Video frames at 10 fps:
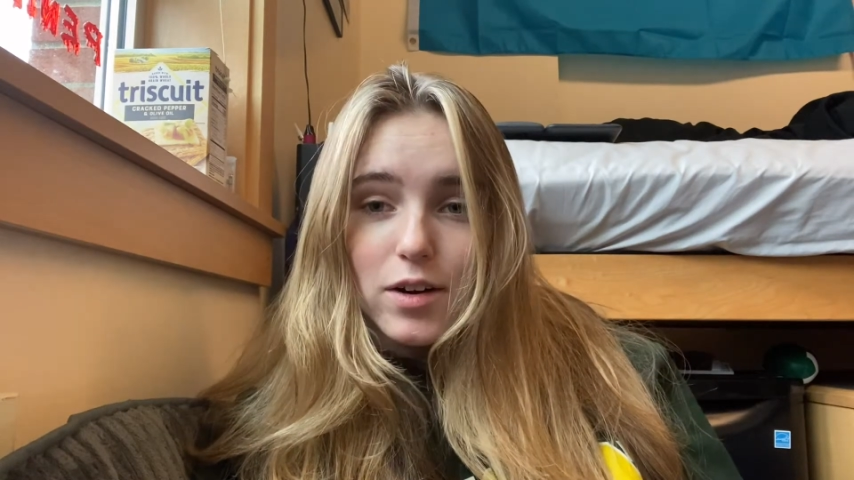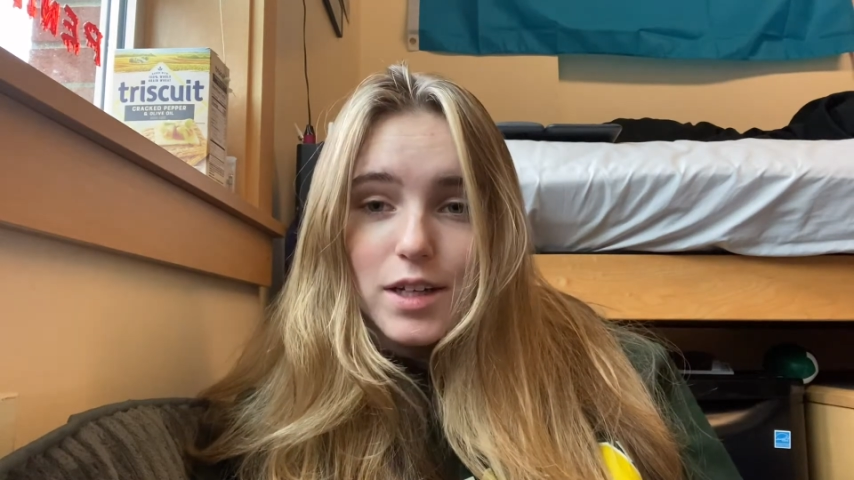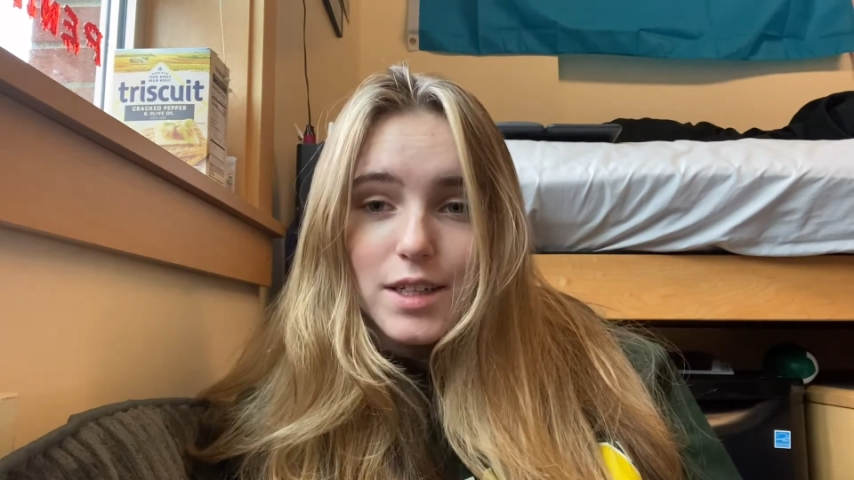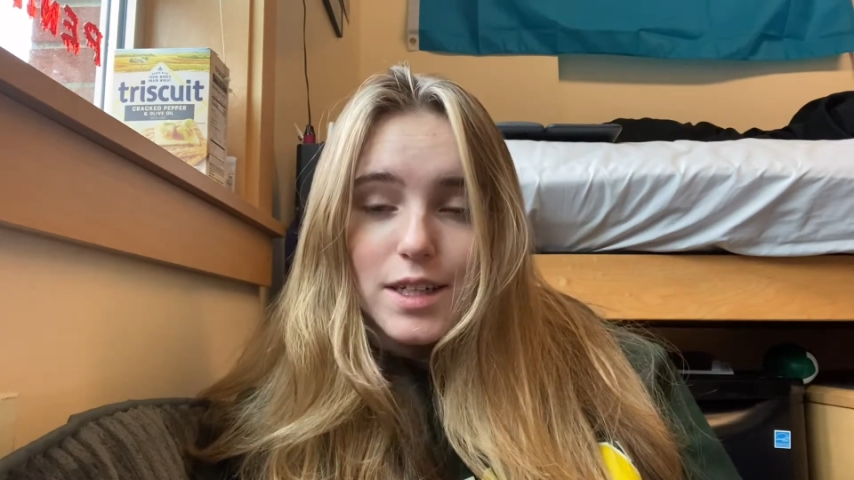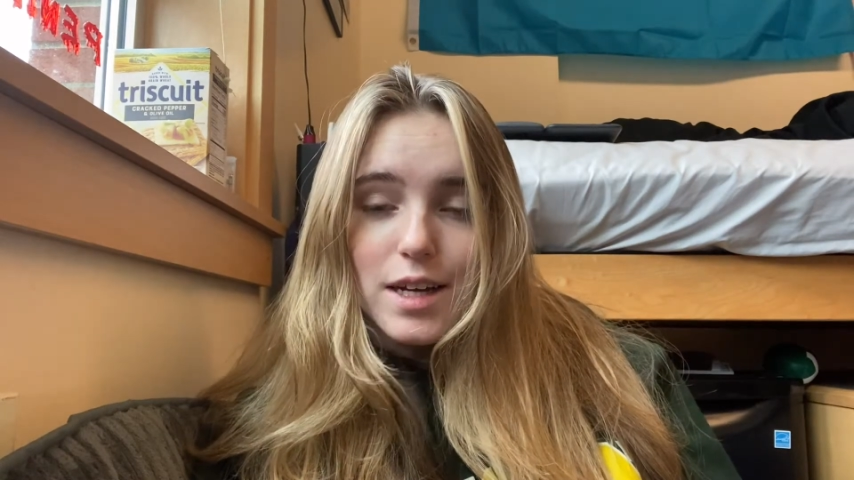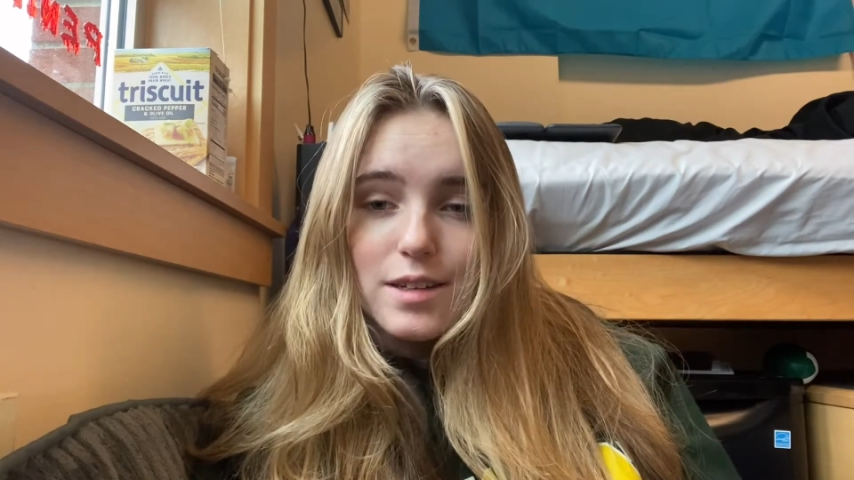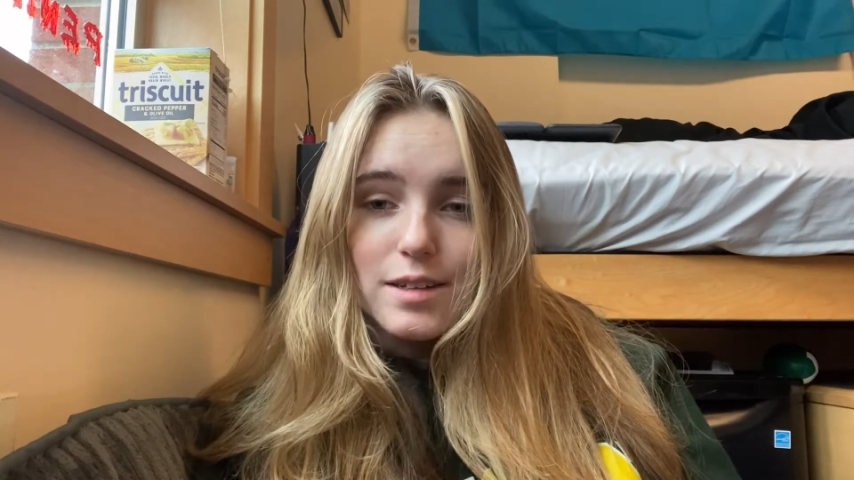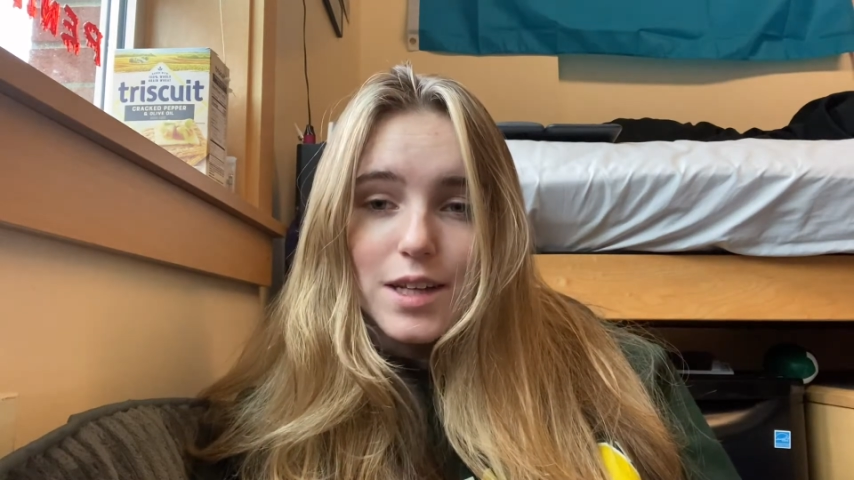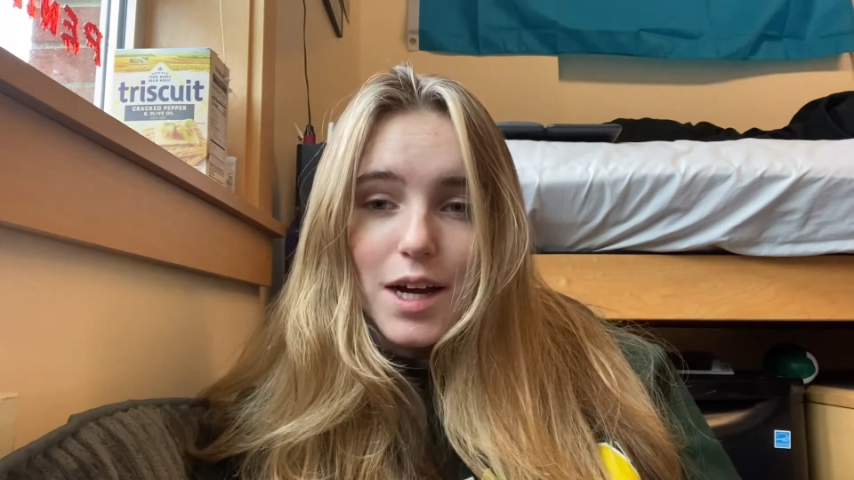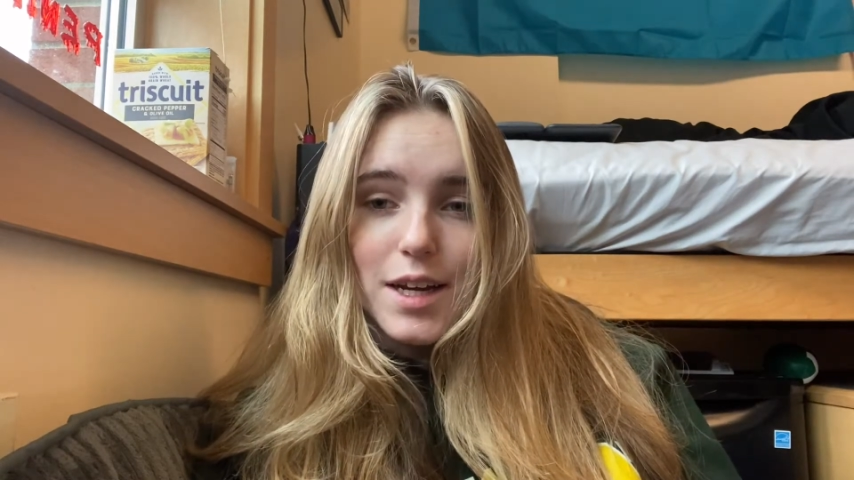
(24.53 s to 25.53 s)
in today's
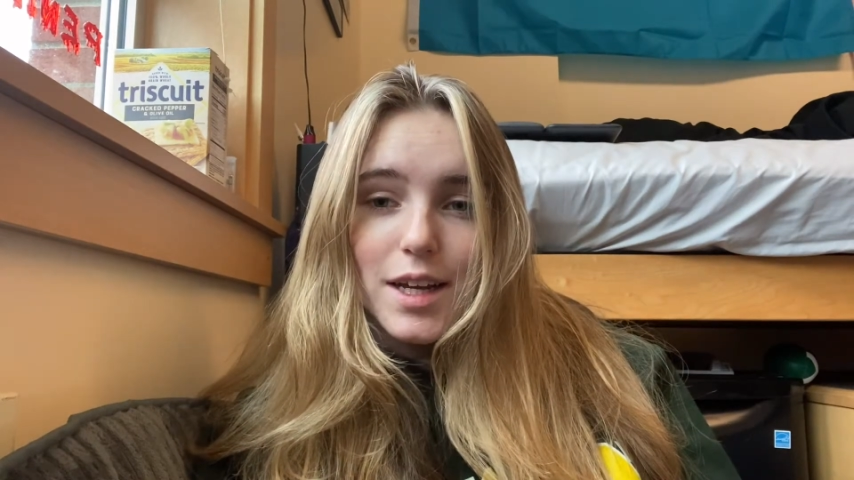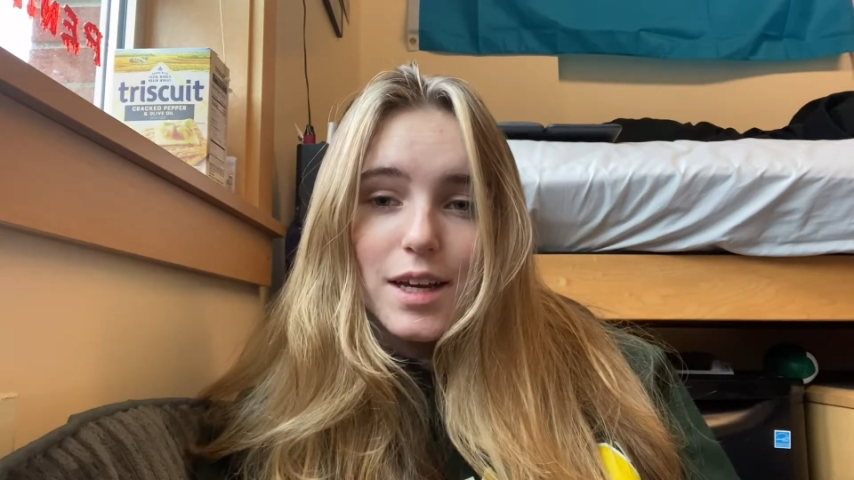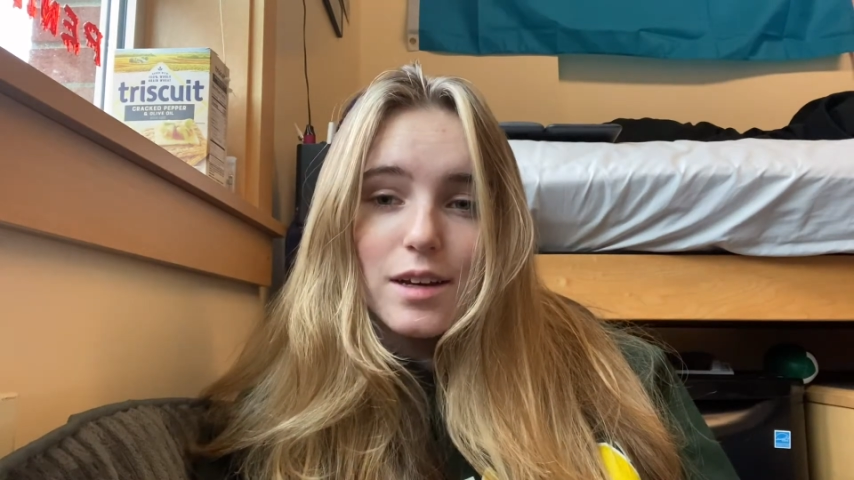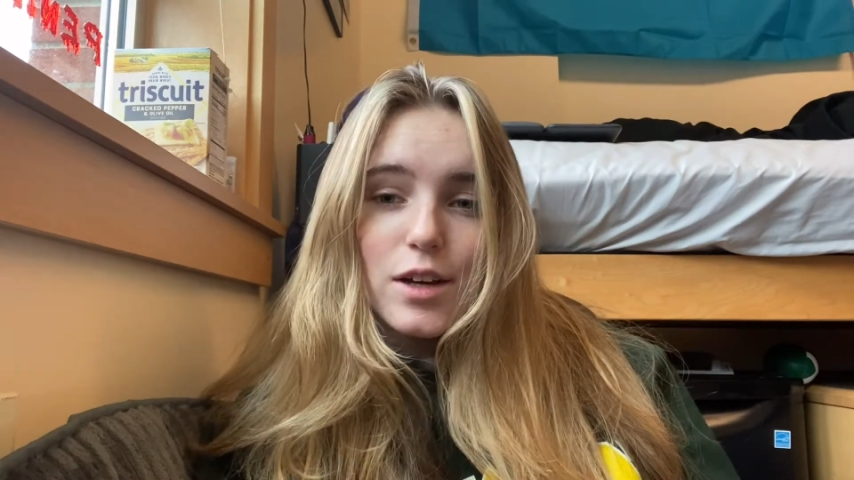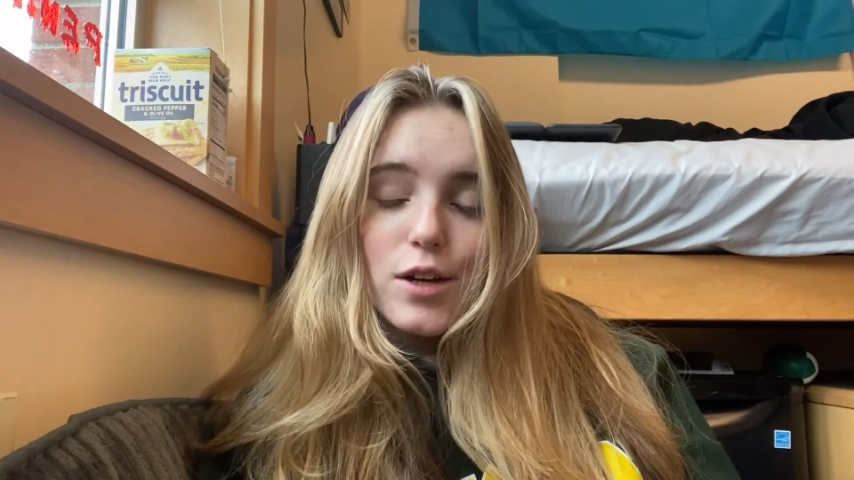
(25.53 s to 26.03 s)
society.